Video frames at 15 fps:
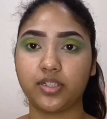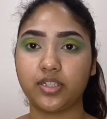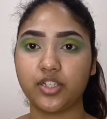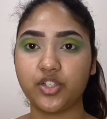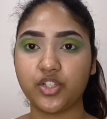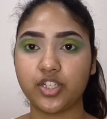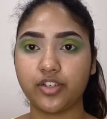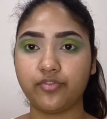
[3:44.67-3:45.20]

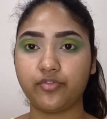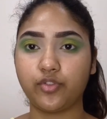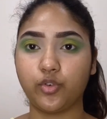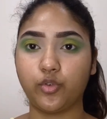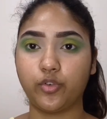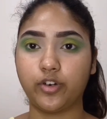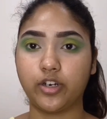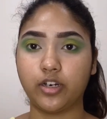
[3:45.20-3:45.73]
this
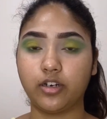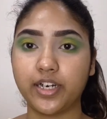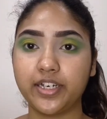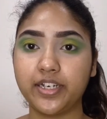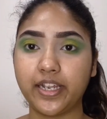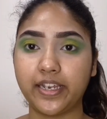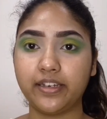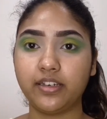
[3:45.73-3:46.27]
Sephora
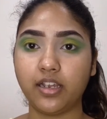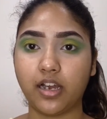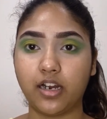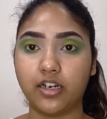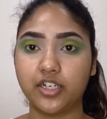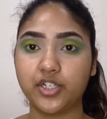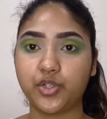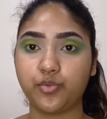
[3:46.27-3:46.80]
10
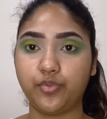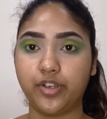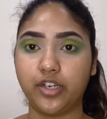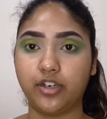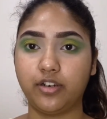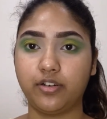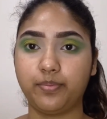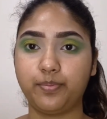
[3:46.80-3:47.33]
Hours
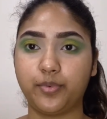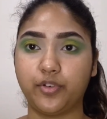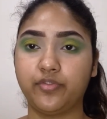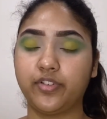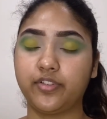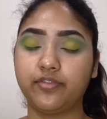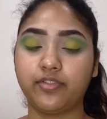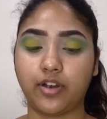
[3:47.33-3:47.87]
Wear
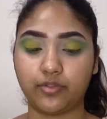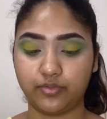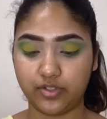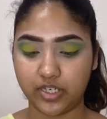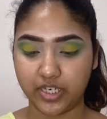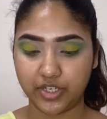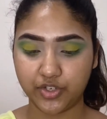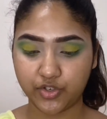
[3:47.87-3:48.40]
Perfect
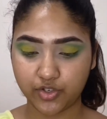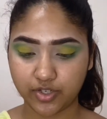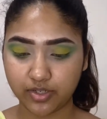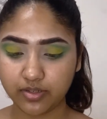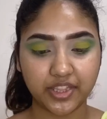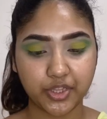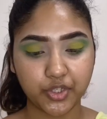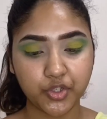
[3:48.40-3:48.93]
Foundation
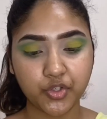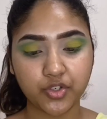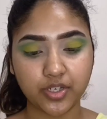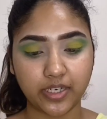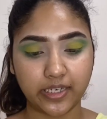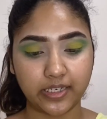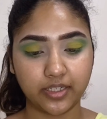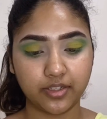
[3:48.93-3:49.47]
in the
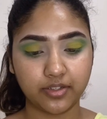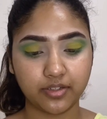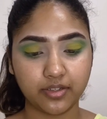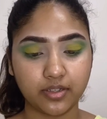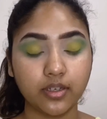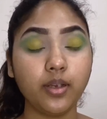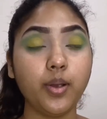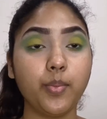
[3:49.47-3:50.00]
shade
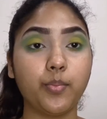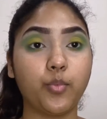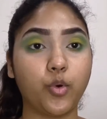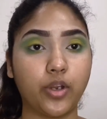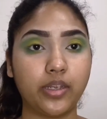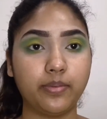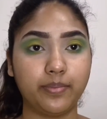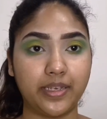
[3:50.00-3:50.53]

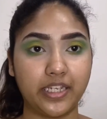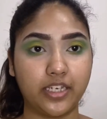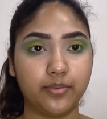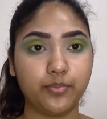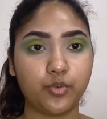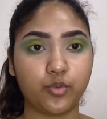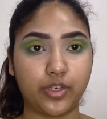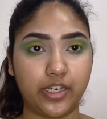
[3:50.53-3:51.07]
Moin
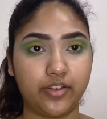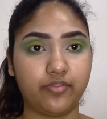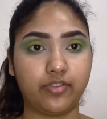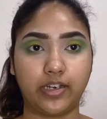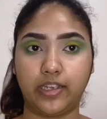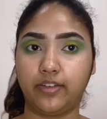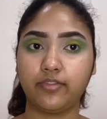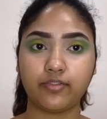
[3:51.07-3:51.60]
Medium
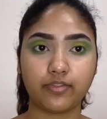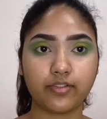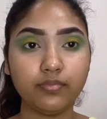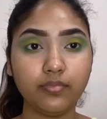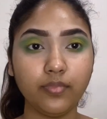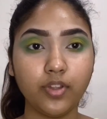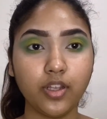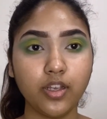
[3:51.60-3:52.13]
25.
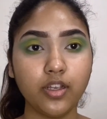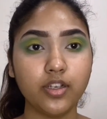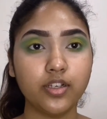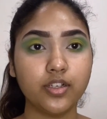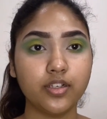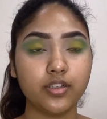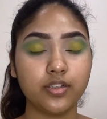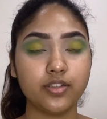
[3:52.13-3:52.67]

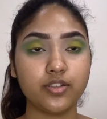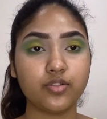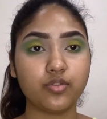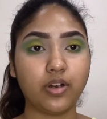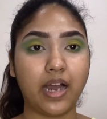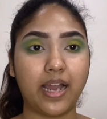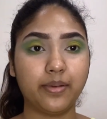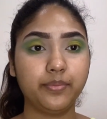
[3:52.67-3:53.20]
So
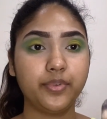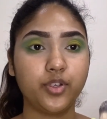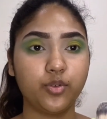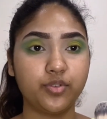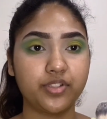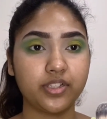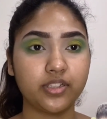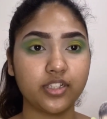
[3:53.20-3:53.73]
I'm
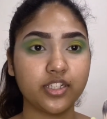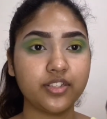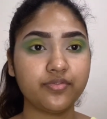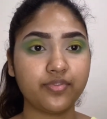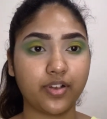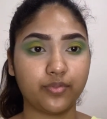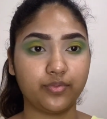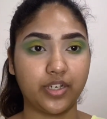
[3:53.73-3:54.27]
using this
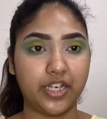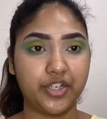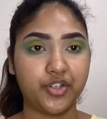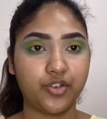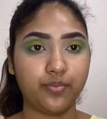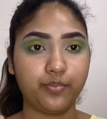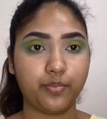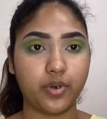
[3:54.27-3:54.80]

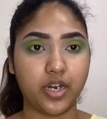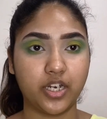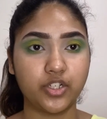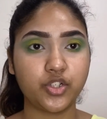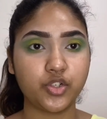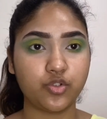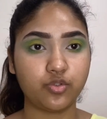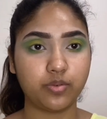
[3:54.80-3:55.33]
foundation brush
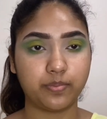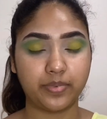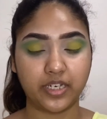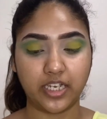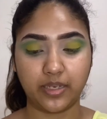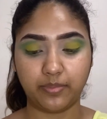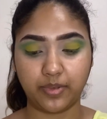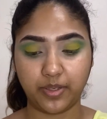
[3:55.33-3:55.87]
to
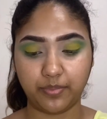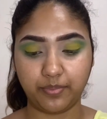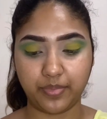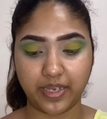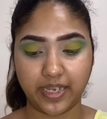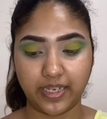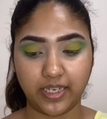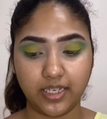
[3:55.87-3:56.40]
apply my
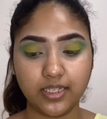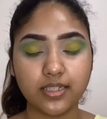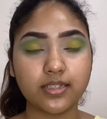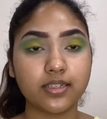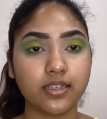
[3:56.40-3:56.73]
base.